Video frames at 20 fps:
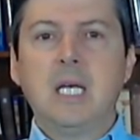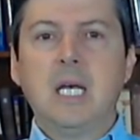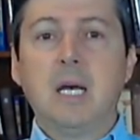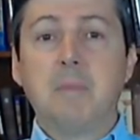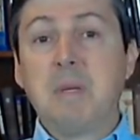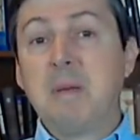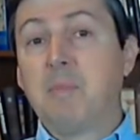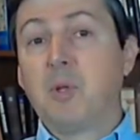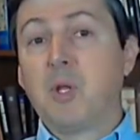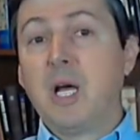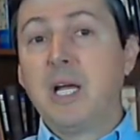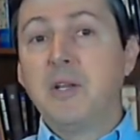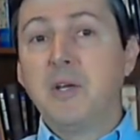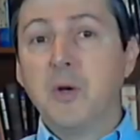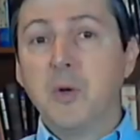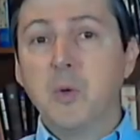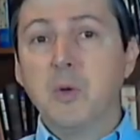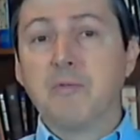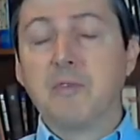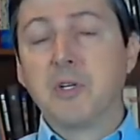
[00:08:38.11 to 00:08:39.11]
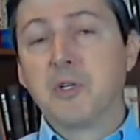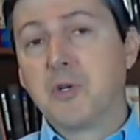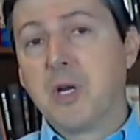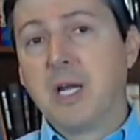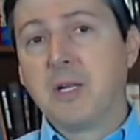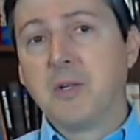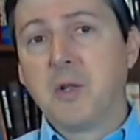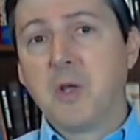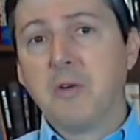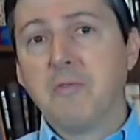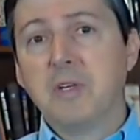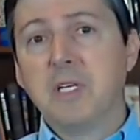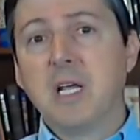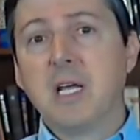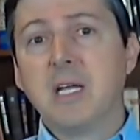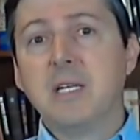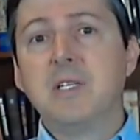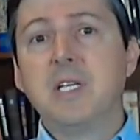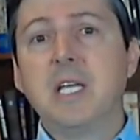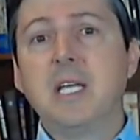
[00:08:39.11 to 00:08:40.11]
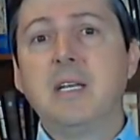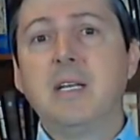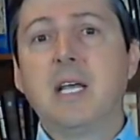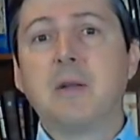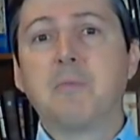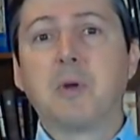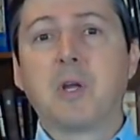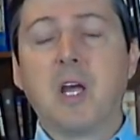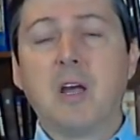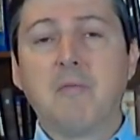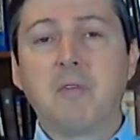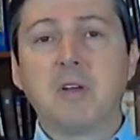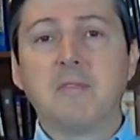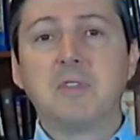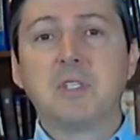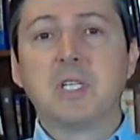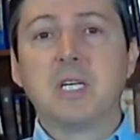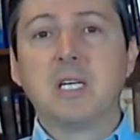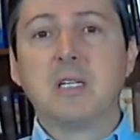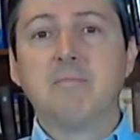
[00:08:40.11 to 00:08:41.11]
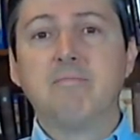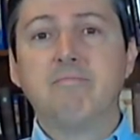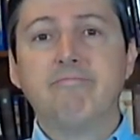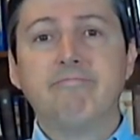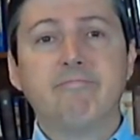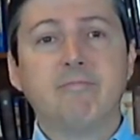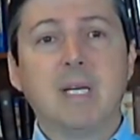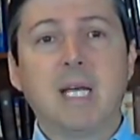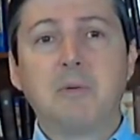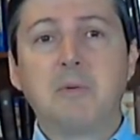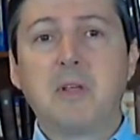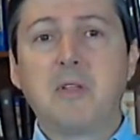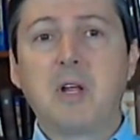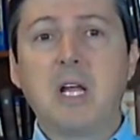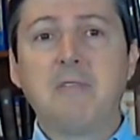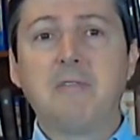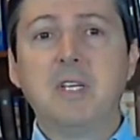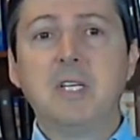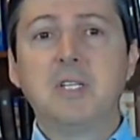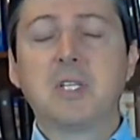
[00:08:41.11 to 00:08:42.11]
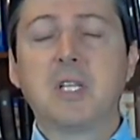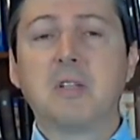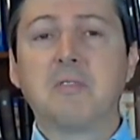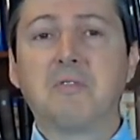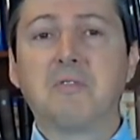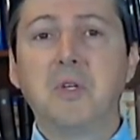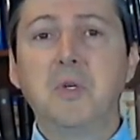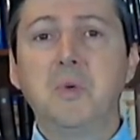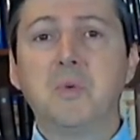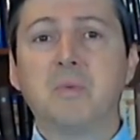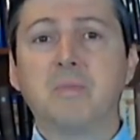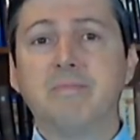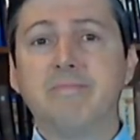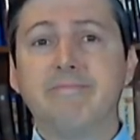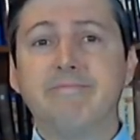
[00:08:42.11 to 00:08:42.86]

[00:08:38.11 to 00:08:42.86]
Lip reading: People I know who have contracted COVID-19 and recovered have said, I'd rather have this than the flu.